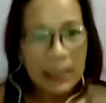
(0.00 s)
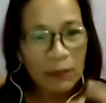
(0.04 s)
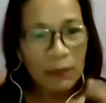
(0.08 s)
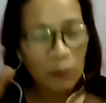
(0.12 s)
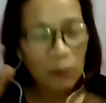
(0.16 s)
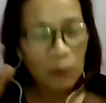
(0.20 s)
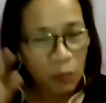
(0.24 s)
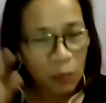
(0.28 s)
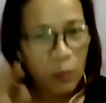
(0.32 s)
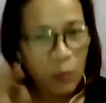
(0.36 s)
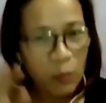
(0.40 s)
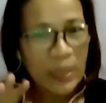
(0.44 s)

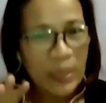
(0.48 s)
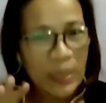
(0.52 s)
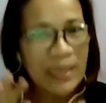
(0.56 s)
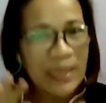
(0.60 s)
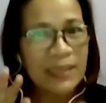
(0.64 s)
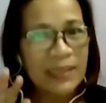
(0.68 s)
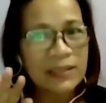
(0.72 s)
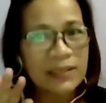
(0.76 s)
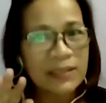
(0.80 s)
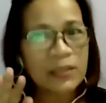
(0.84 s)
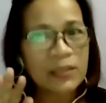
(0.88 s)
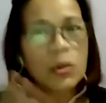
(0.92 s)

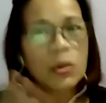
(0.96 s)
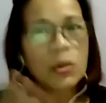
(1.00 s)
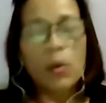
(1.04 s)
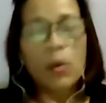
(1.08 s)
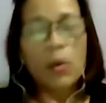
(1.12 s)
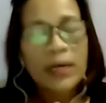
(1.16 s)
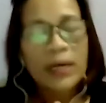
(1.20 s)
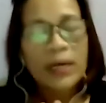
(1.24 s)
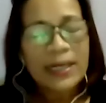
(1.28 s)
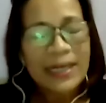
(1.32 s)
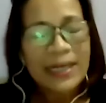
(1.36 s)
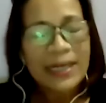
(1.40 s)
We
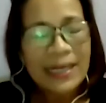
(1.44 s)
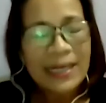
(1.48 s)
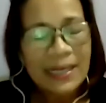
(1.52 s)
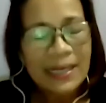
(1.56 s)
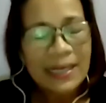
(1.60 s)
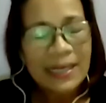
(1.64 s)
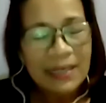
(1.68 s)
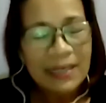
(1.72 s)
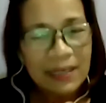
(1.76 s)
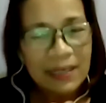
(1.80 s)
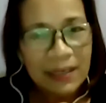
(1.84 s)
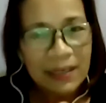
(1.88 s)

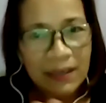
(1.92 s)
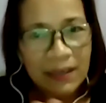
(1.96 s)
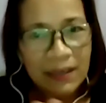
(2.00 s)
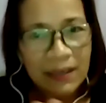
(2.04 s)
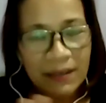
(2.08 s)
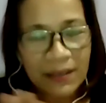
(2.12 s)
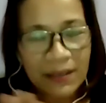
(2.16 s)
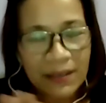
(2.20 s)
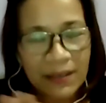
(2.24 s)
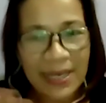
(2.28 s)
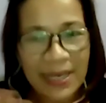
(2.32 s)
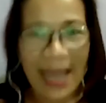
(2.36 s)
sorely
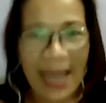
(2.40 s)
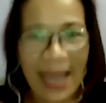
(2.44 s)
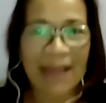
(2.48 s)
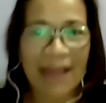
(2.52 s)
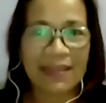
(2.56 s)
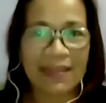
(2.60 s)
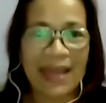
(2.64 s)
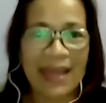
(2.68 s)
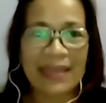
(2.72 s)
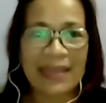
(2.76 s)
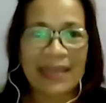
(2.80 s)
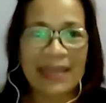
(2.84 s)
lack
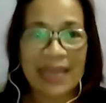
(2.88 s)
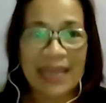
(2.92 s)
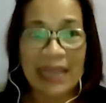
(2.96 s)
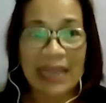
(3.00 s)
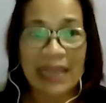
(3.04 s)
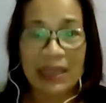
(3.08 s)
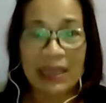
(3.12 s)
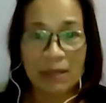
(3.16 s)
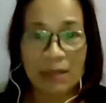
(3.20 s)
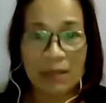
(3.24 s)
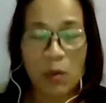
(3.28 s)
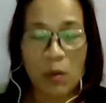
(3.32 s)
that at
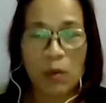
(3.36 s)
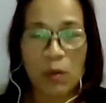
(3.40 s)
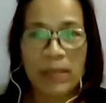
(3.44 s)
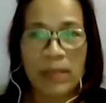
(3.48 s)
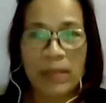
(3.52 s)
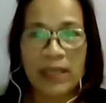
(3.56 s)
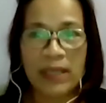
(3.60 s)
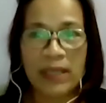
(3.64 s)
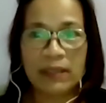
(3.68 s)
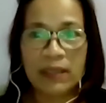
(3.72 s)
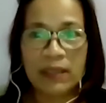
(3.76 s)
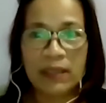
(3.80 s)
the
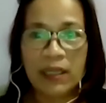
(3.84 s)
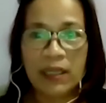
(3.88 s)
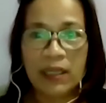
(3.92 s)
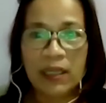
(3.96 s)
moment.